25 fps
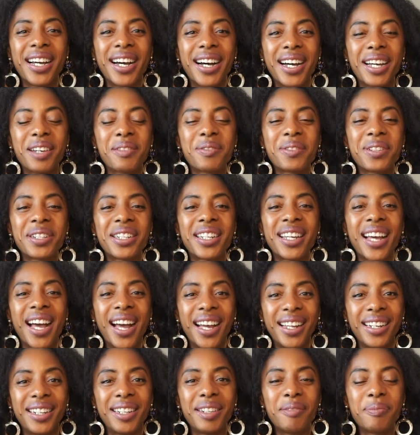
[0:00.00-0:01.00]
I would
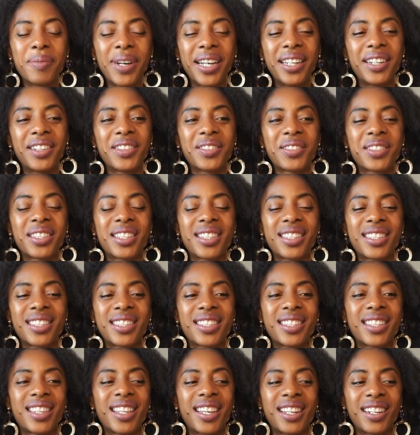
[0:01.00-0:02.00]
hand in my notice
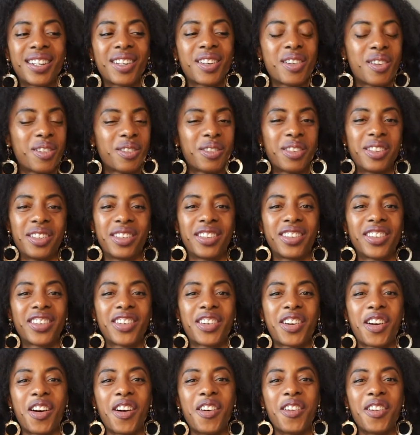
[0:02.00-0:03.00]
to then go
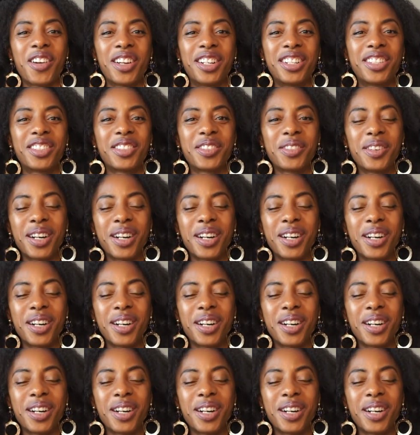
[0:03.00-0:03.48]
and do